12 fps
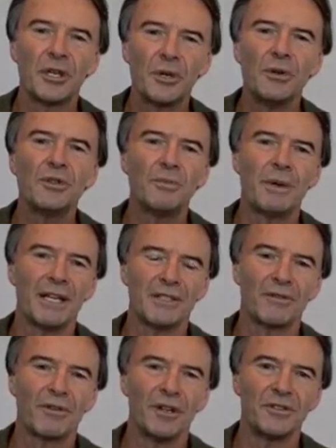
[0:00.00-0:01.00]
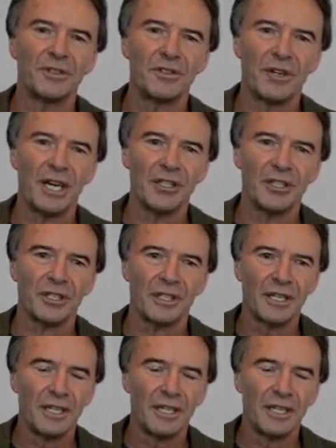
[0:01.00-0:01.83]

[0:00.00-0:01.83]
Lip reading: huge amounts of concentration.